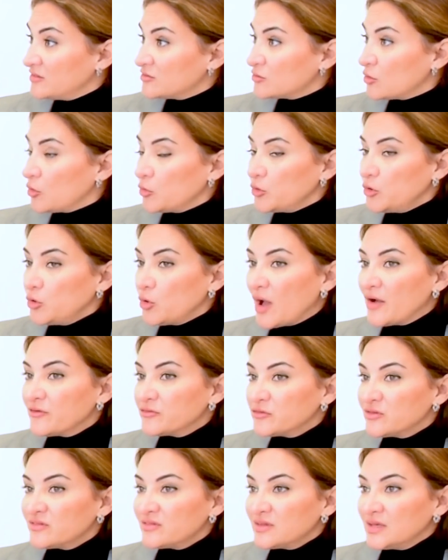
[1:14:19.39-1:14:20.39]
So you
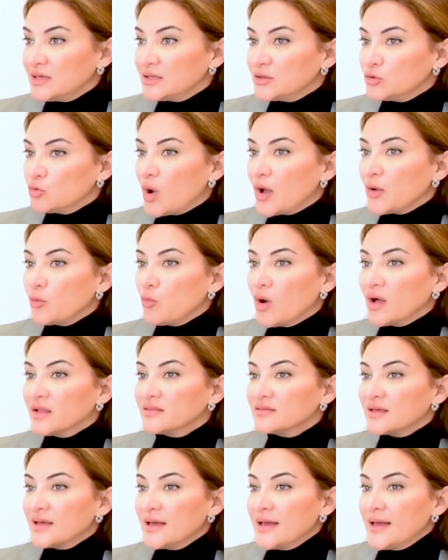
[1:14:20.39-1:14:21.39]
have to see, do I
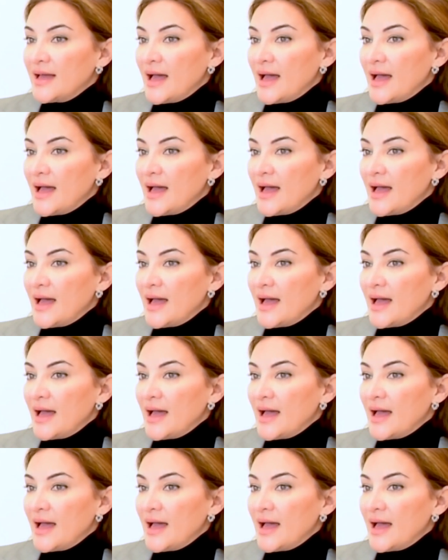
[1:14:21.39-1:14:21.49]
want